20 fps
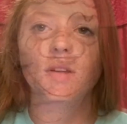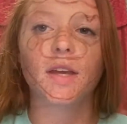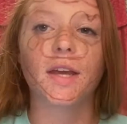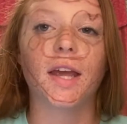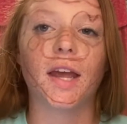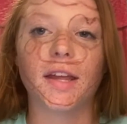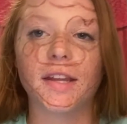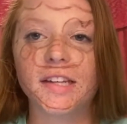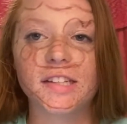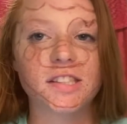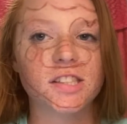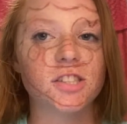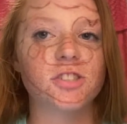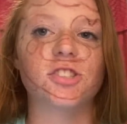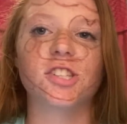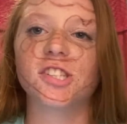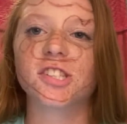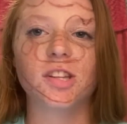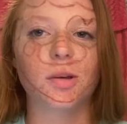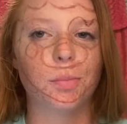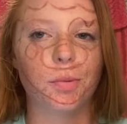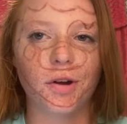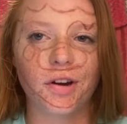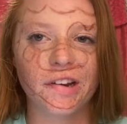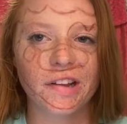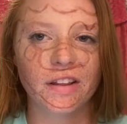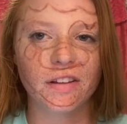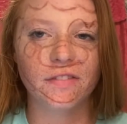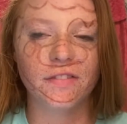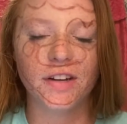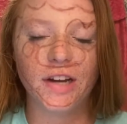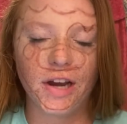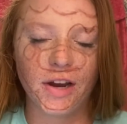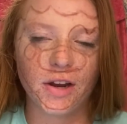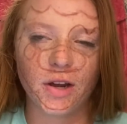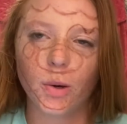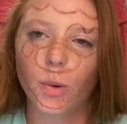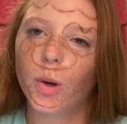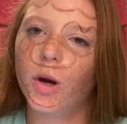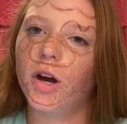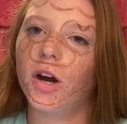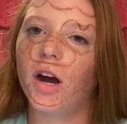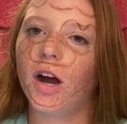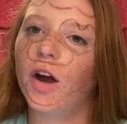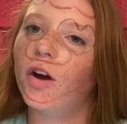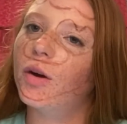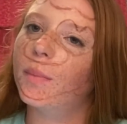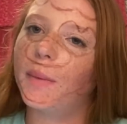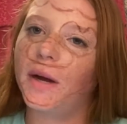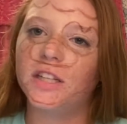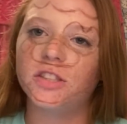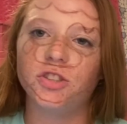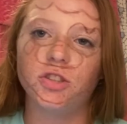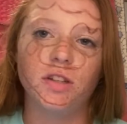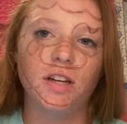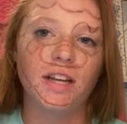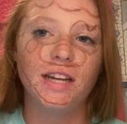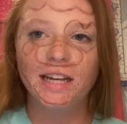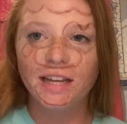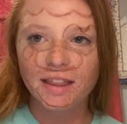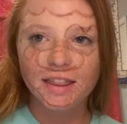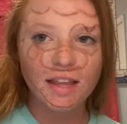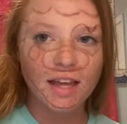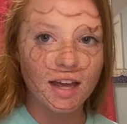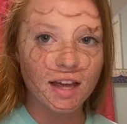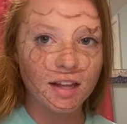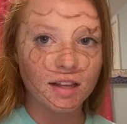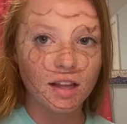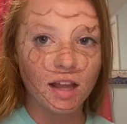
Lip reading: Yeah, this is just the part of the video where I remind you to hit that